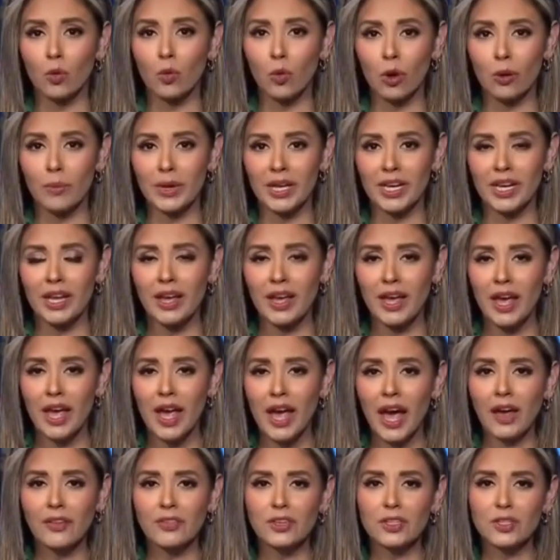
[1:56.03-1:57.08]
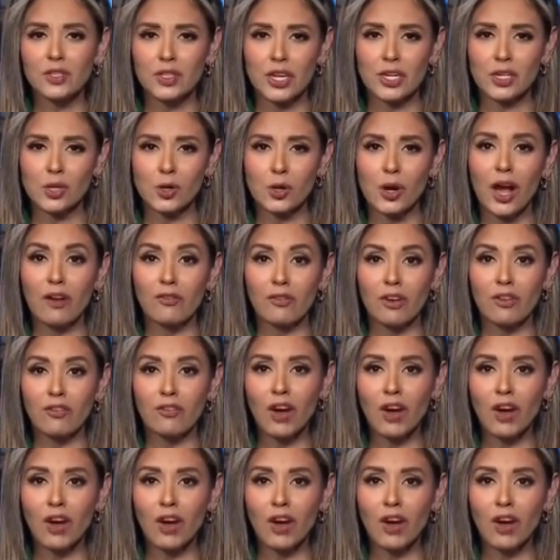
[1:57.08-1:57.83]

A woman at the center of a